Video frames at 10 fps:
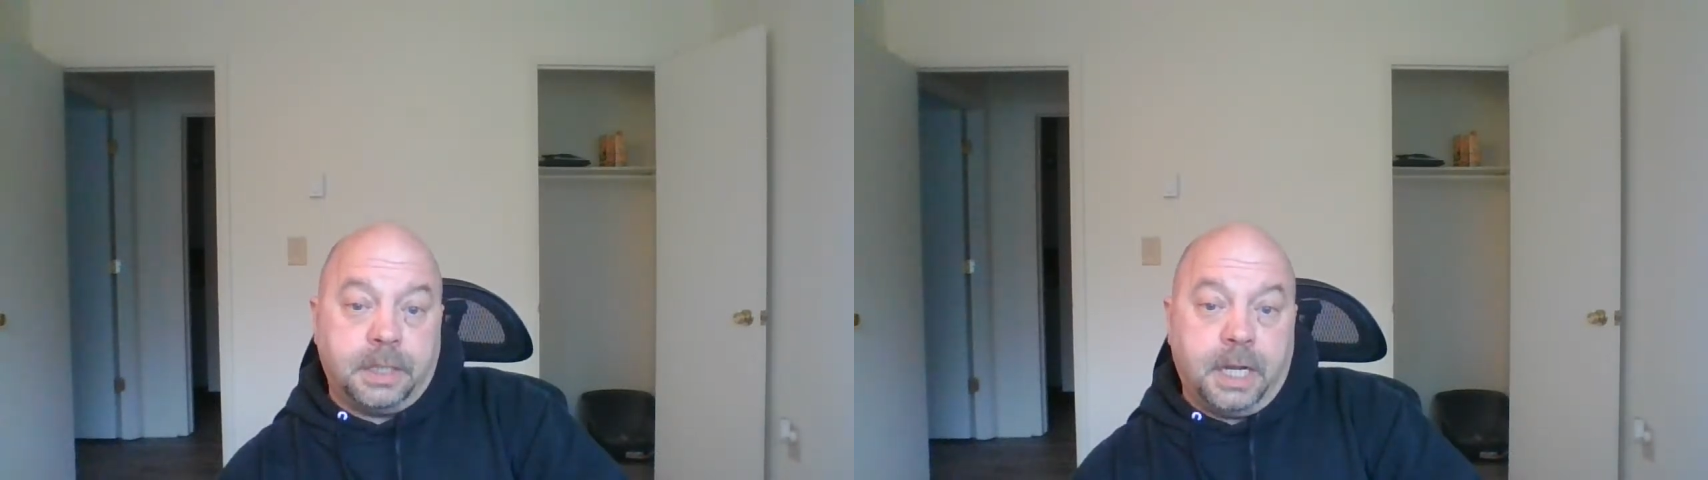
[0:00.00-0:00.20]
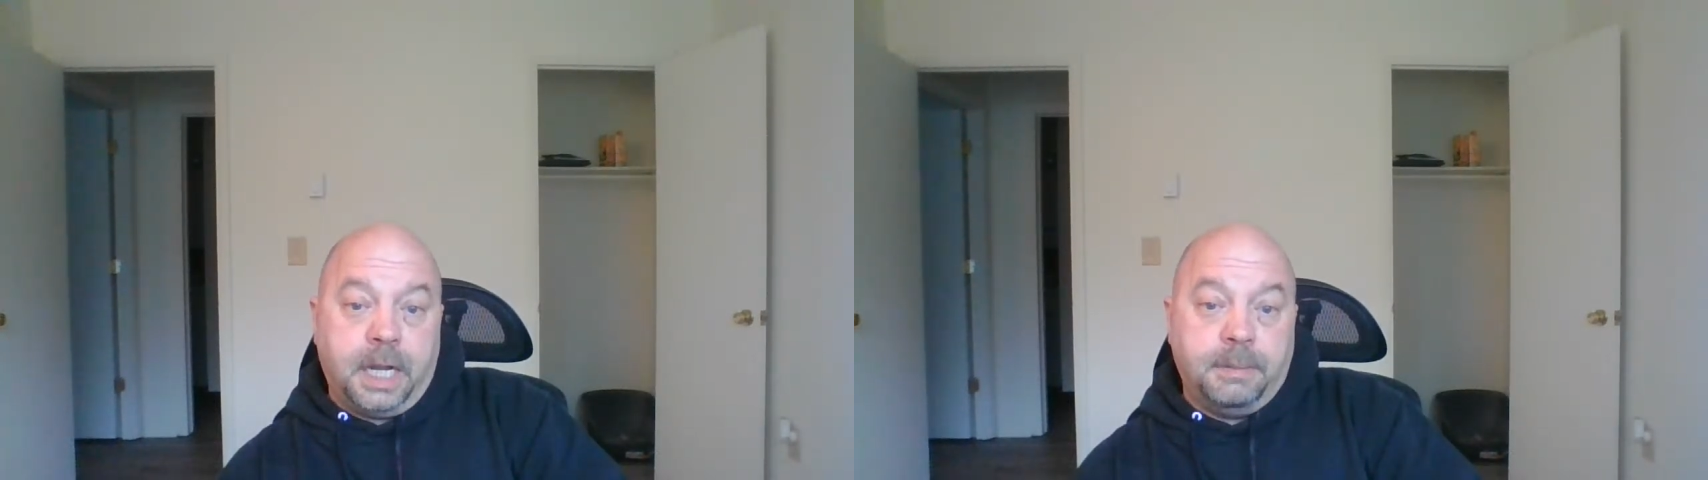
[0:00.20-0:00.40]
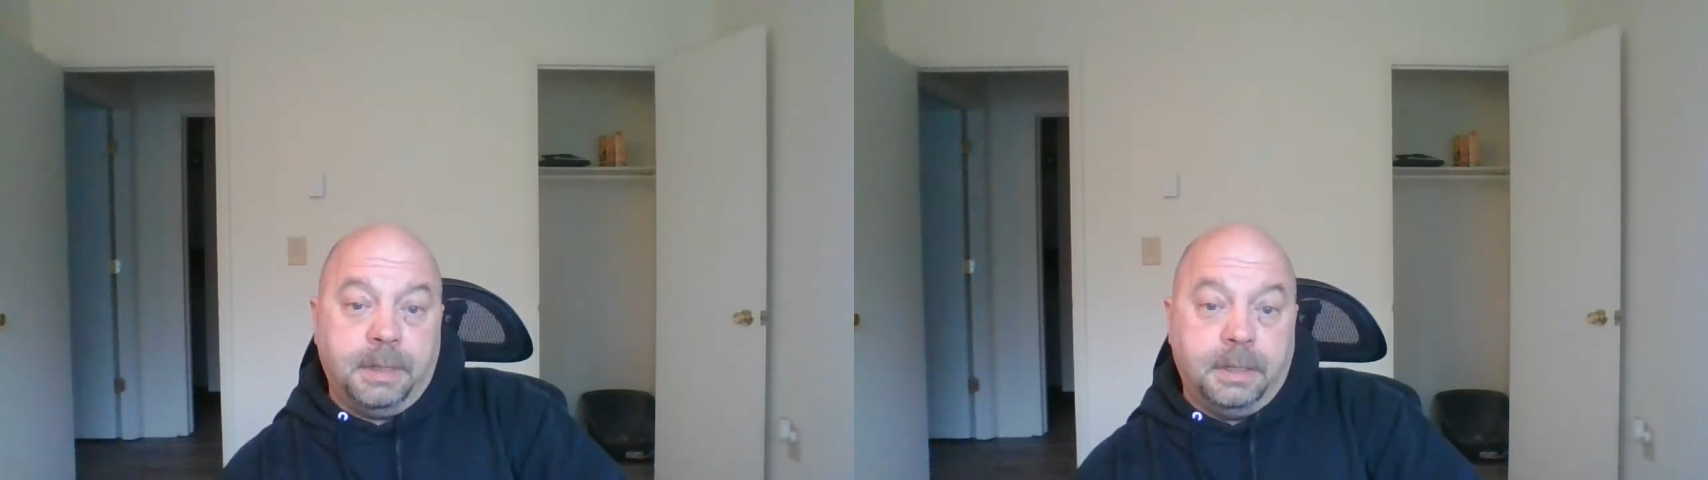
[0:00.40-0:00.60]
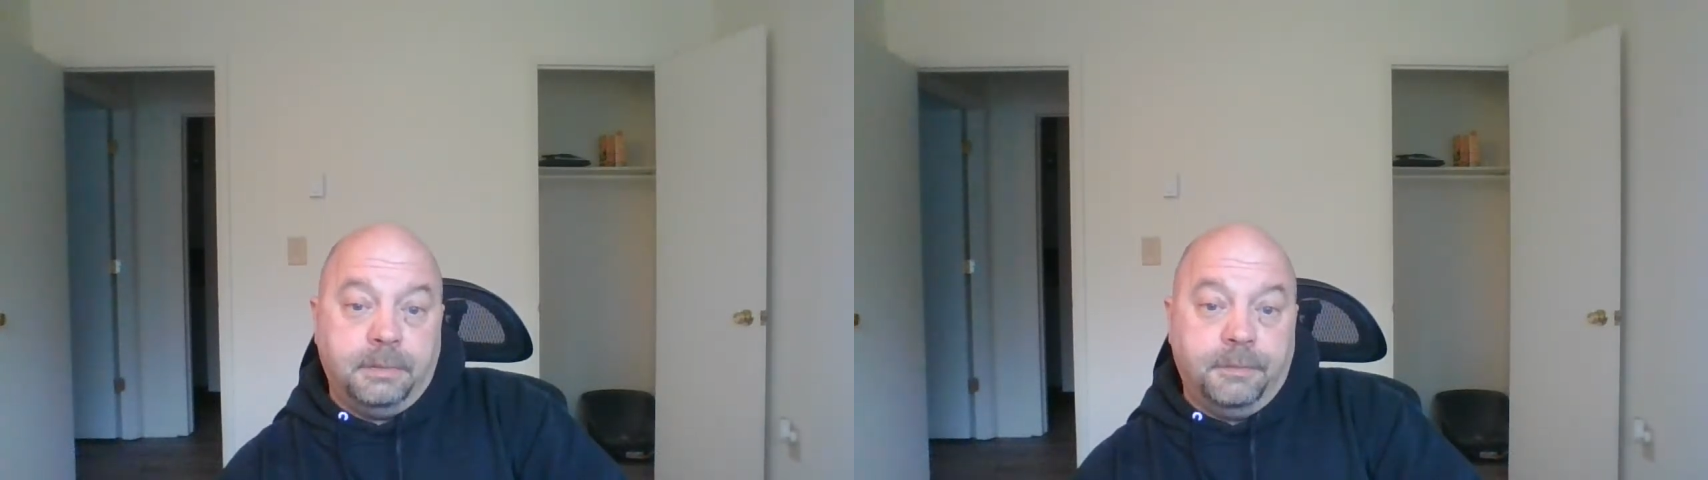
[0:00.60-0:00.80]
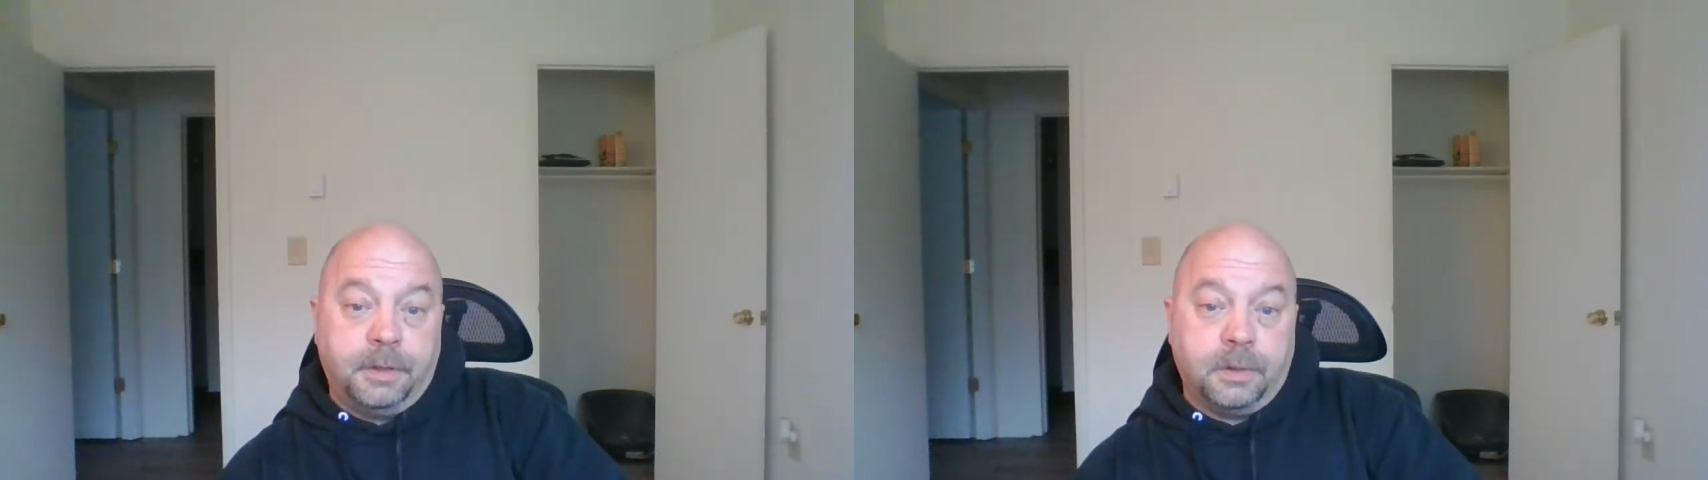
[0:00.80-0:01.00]
time
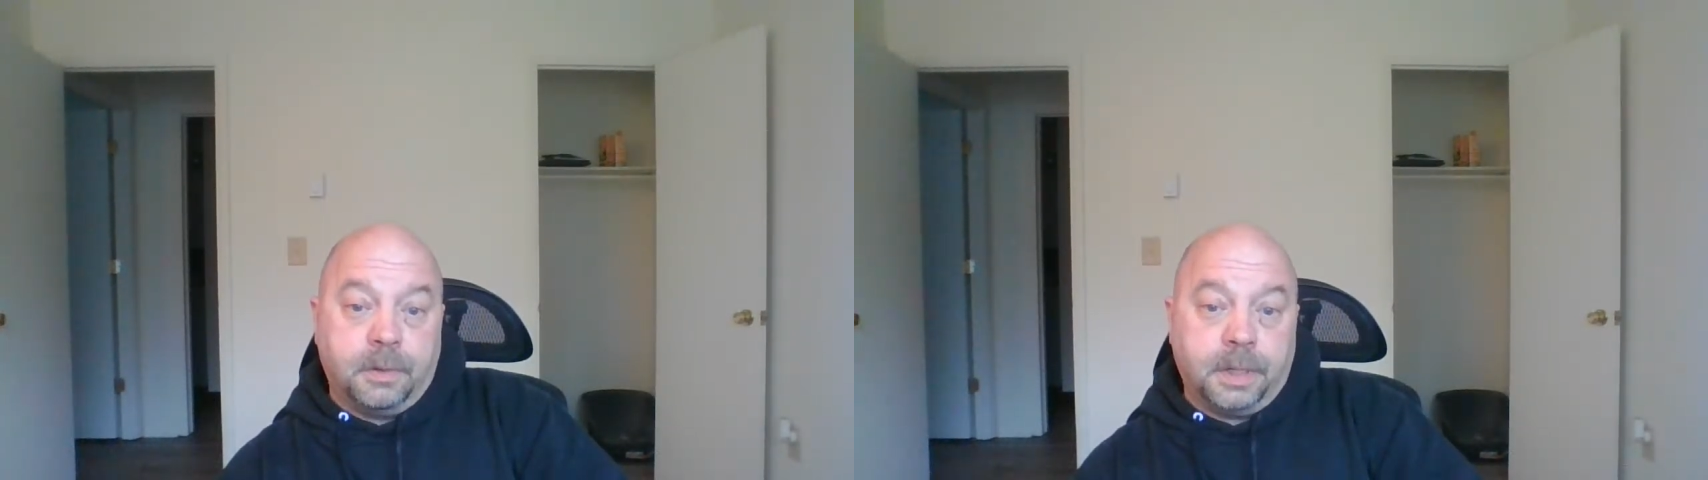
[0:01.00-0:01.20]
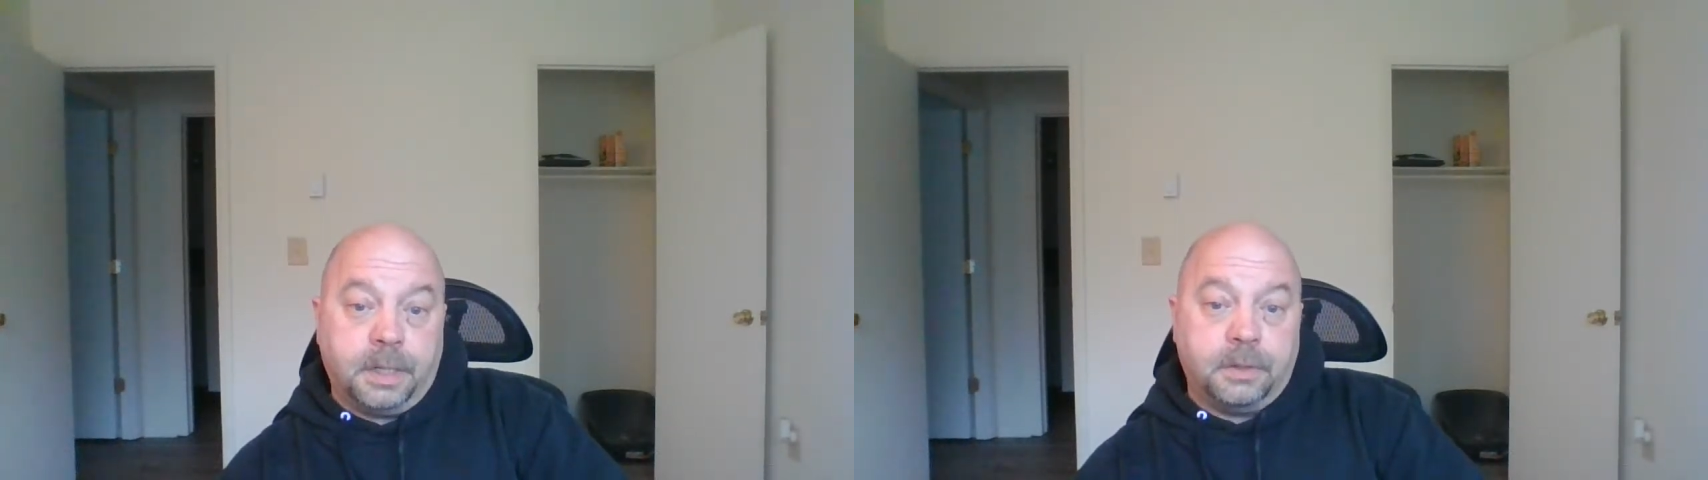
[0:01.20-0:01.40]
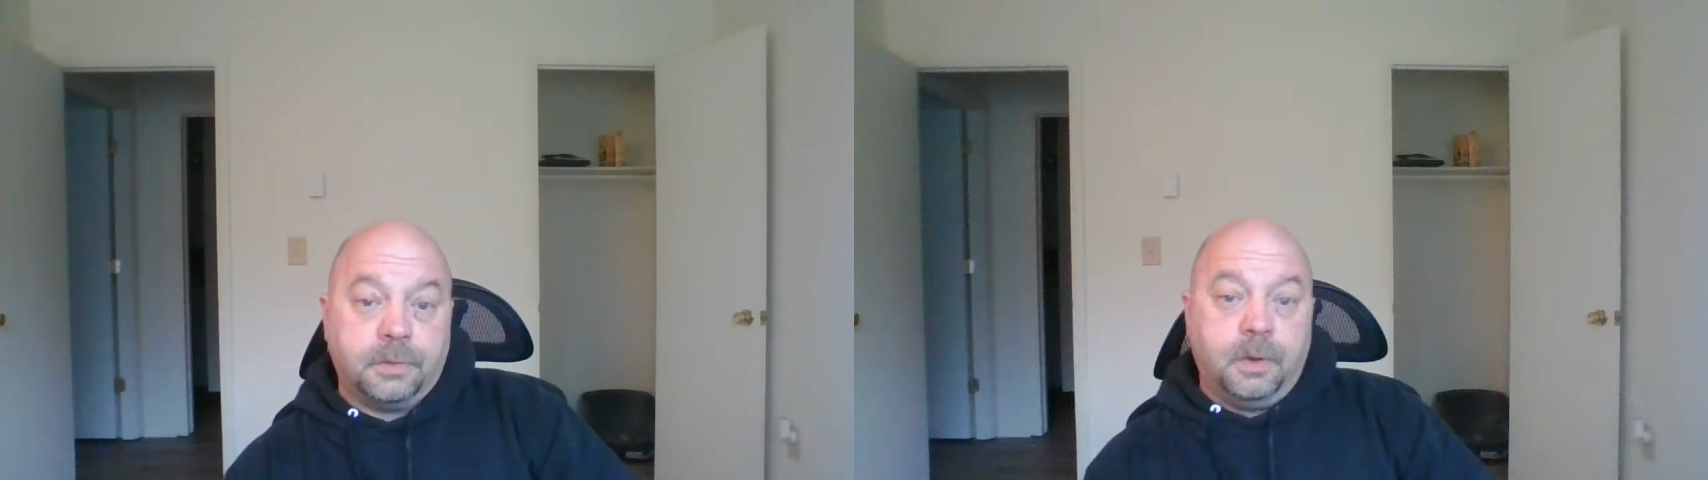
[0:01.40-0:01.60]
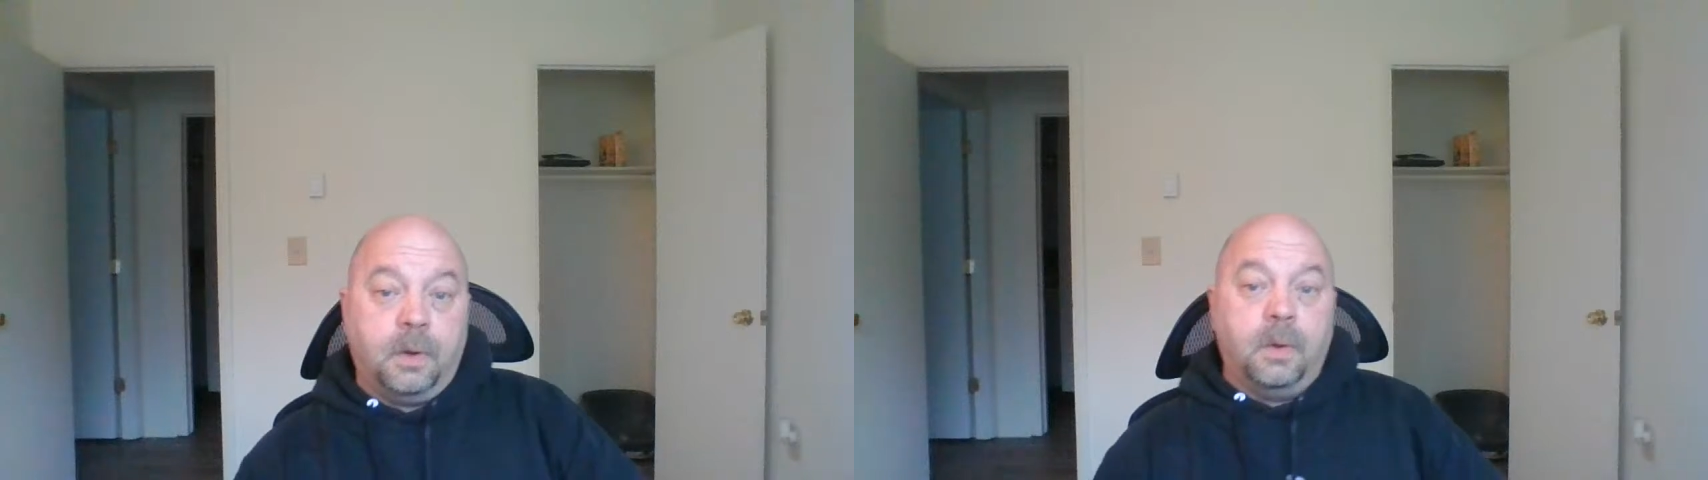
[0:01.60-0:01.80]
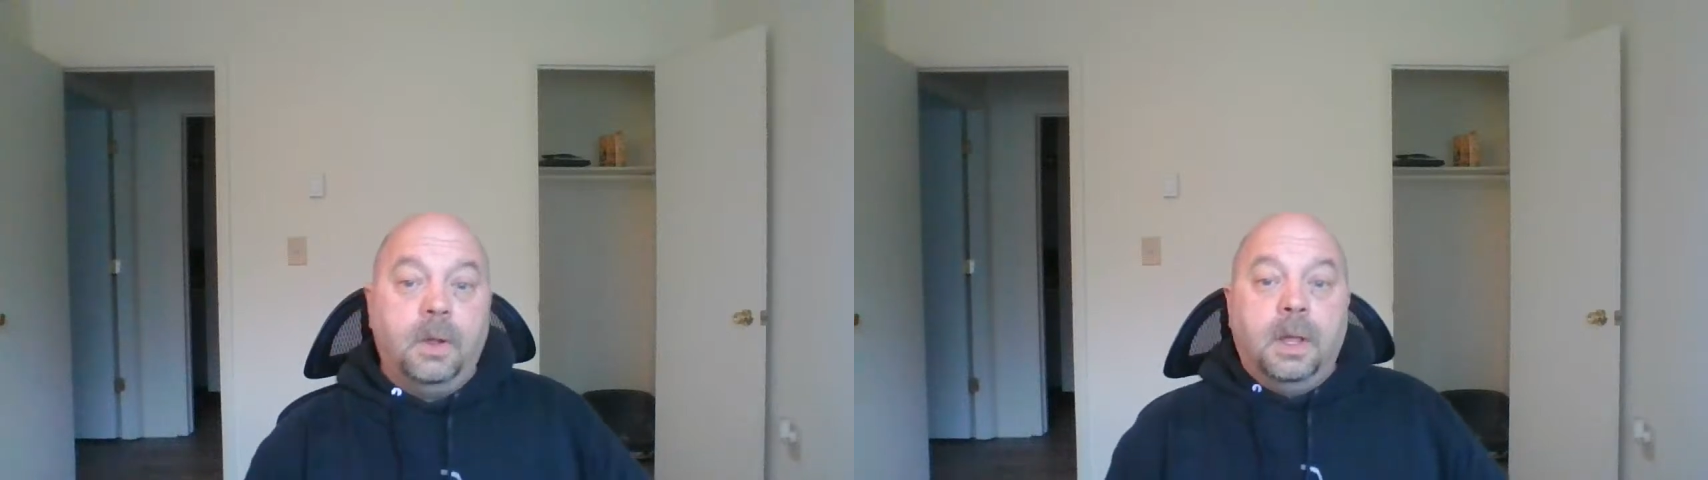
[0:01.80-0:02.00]
inventory
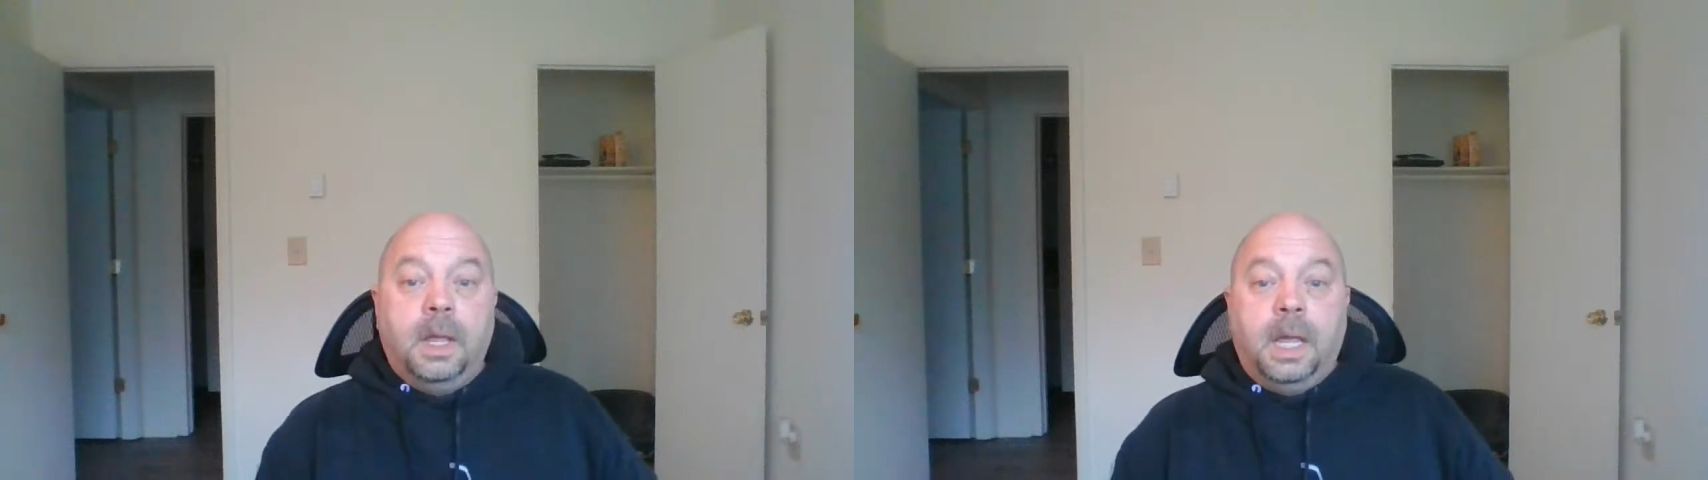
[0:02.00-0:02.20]
control.